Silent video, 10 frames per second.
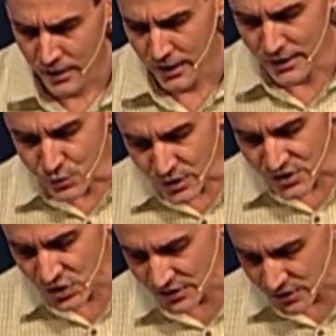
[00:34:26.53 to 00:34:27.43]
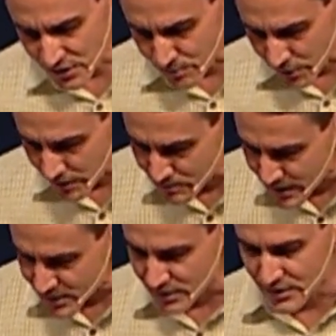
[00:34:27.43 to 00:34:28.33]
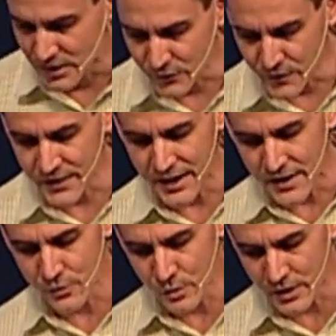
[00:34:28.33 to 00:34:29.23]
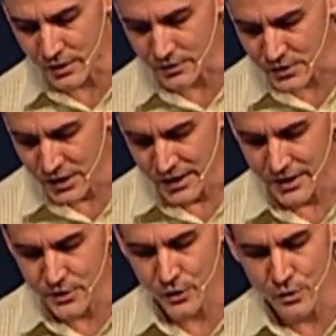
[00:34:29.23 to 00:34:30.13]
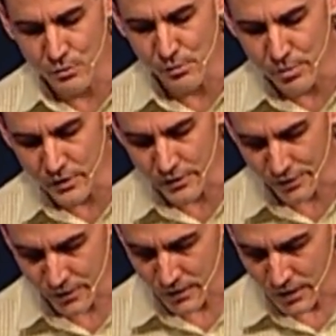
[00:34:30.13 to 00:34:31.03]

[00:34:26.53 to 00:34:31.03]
And it's what sets us apart and makes us different than everyone else is our noble birth.